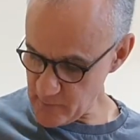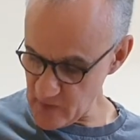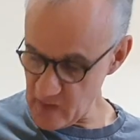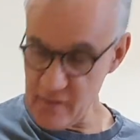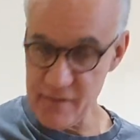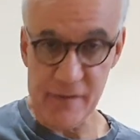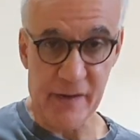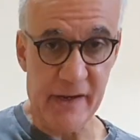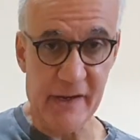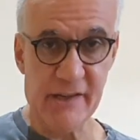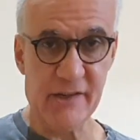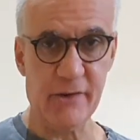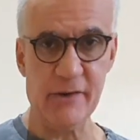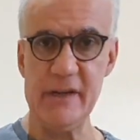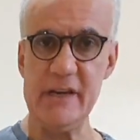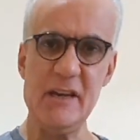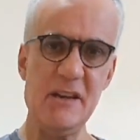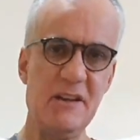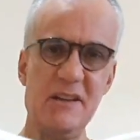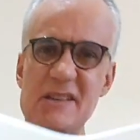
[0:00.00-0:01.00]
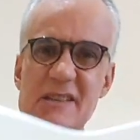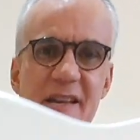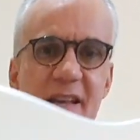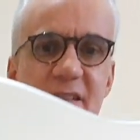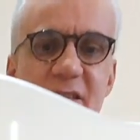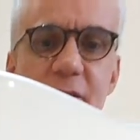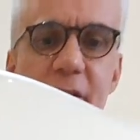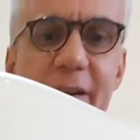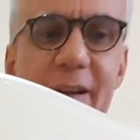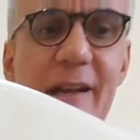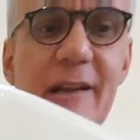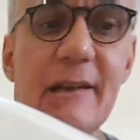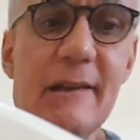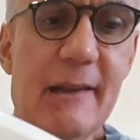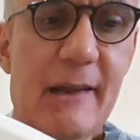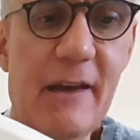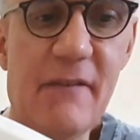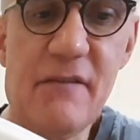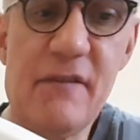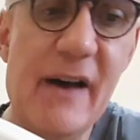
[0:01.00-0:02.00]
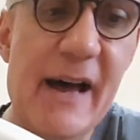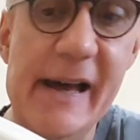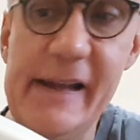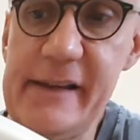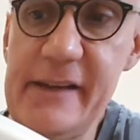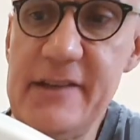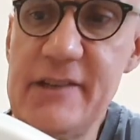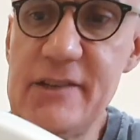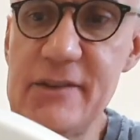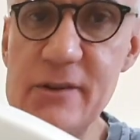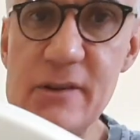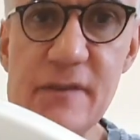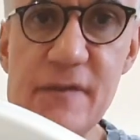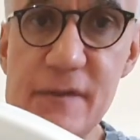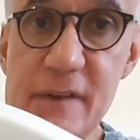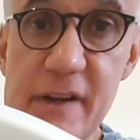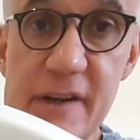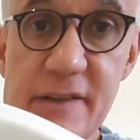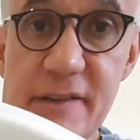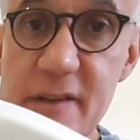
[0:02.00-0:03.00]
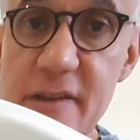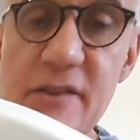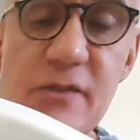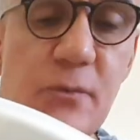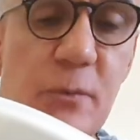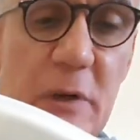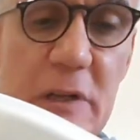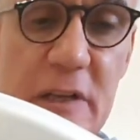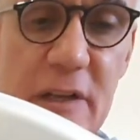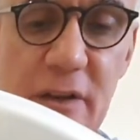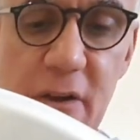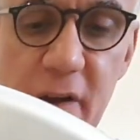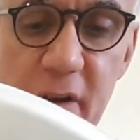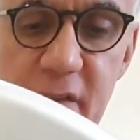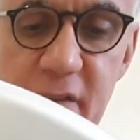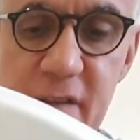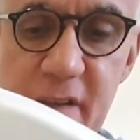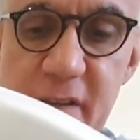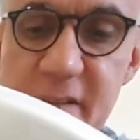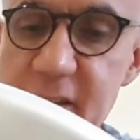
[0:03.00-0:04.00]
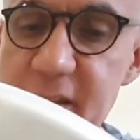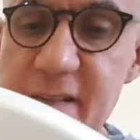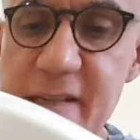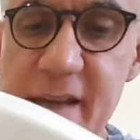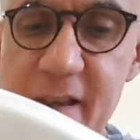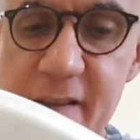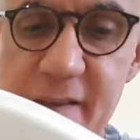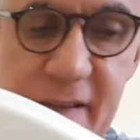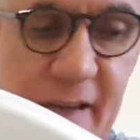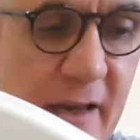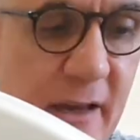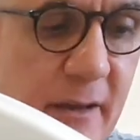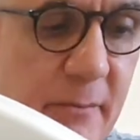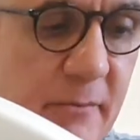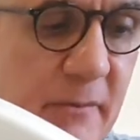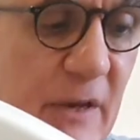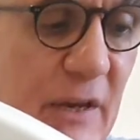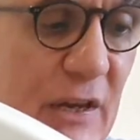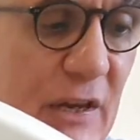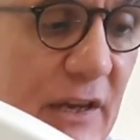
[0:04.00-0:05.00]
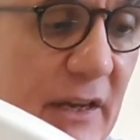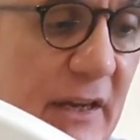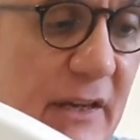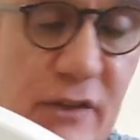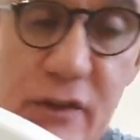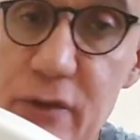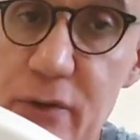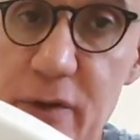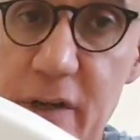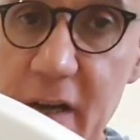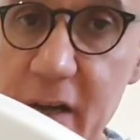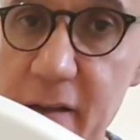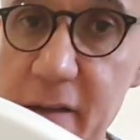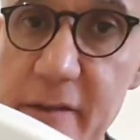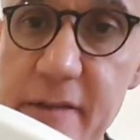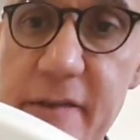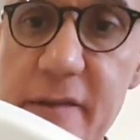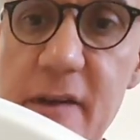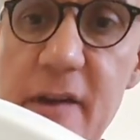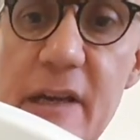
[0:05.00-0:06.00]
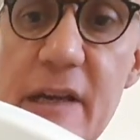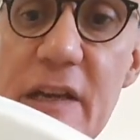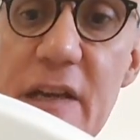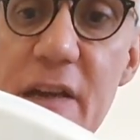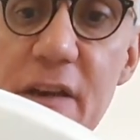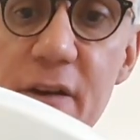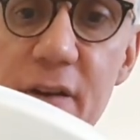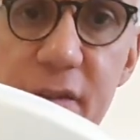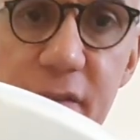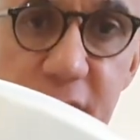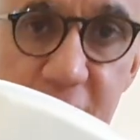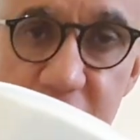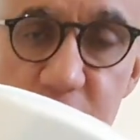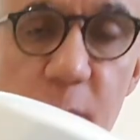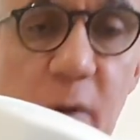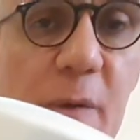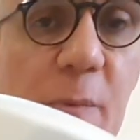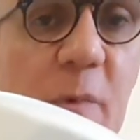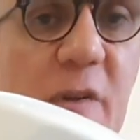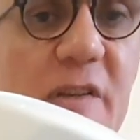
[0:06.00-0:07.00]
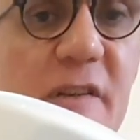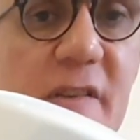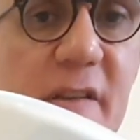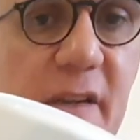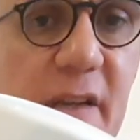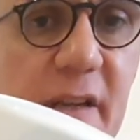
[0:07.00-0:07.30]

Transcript: finish on here. It's like a varnish sort of finish, and it's really nice. These guitars come in 2 colors. This one, which is an